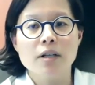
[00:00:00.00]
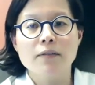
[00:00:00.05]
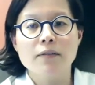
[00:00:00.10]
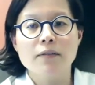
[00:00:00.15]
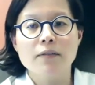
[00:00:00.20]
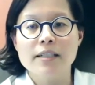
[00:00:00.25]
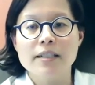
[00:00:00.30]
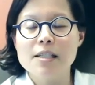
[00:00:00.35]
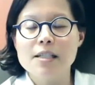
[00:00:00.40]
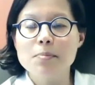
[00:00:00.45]
And
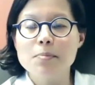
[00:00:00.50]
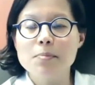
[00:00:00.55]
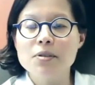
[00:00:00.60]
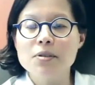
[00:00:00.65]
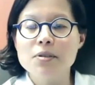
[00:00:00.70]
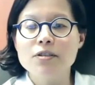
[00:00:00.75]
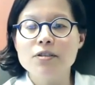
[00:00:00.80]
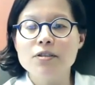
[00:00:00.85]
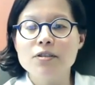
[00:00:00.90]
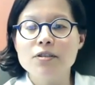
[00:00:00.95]
this
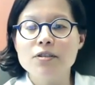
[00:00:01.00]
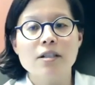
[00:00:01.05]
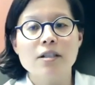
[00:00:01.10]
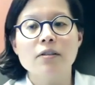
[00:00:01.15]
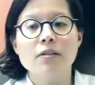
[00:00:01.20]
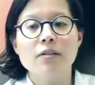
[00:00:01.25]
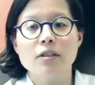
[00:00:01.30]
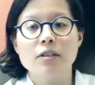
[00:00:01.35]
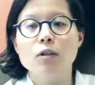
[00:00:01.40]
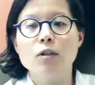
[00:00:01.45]
procedure is called a
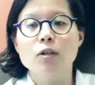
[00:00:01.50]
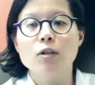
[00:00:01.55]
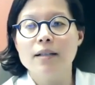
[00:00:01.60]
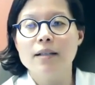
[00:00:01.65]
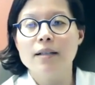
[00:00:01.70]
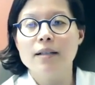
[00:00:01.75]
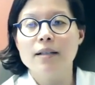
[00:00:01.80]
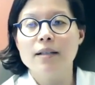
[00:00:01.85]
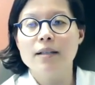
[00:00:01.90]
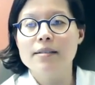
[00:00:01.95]
copal
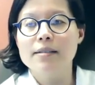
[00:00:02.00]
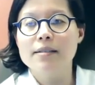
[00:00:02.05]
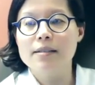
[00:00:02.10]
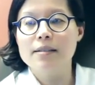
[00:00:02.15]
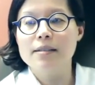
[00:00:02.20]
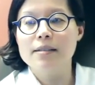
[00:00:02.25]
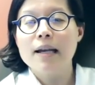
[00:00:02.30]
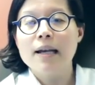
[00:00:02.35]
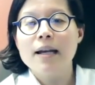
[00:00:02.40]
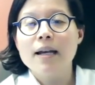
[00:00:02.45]

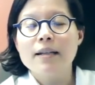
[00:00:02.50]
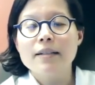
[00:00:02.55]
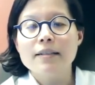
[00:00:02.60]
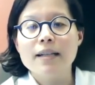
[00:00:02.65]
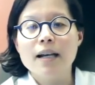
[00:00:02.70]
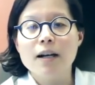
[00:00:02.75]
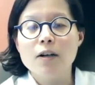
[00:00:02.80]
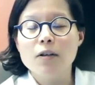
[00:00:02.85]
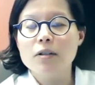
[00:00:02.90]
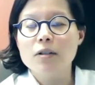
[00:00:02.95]

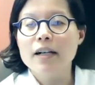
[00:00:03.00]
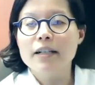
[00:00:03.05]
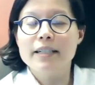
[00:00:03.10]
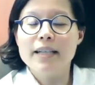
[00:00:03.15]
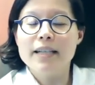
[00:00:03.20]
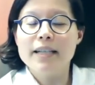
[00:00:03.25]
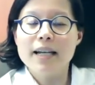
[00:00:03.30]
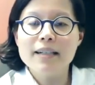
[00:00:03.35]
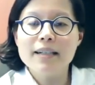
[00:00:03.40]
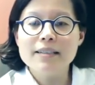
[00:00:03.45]
Now,
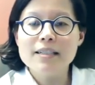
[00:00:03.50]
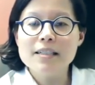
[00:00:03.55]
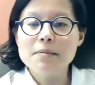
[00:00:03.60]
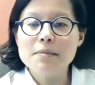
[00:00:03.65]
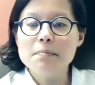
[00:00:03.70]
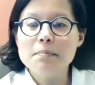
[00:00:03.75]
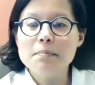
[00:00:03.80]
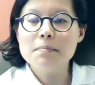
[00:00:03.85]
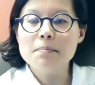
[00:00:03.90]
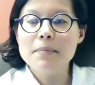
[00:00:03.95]
again,
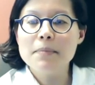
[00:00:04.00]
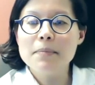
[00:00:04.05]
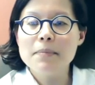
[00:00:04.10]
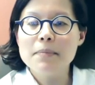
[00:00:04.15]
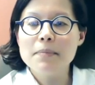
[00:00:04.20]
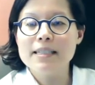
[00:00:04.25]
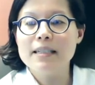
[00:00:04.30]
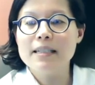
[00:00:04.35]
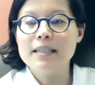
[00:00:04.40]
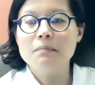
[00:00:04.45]
this
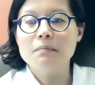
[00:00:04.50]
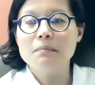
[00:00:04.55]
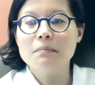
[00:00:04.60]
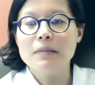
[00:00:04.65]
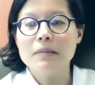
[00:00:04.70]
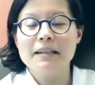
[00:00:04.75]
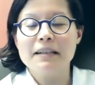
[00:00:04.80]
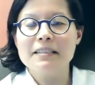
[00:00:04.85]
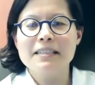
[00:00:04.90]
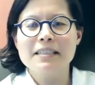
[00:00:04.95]
seem
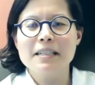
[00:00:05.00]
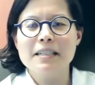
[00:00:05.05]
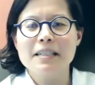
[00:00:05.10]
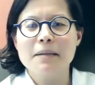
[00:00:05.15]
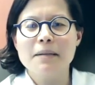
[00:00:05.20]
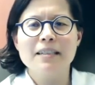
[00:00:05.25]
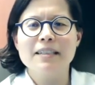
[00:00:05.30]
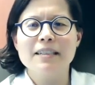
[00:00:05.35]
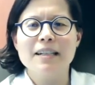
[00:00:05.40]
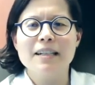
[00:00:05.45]
like
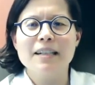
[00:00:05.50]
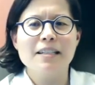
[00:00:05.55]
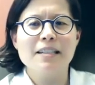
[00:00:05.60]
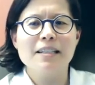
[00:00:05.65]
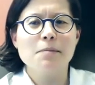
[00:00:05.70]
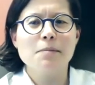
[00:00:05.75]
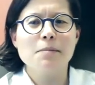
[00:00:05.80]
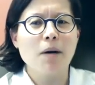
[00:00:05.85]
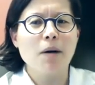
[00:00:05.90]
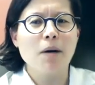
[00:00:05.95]
something that's
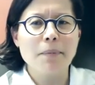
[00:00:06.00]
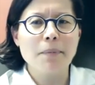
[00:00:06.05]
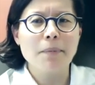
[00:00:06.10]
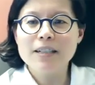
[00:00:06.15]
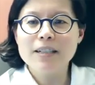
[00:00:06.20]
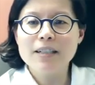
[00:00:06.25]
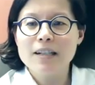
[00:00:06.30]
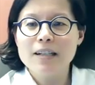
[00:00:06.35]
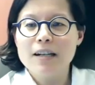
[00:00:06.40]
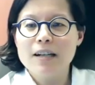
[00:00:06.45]
barbaric,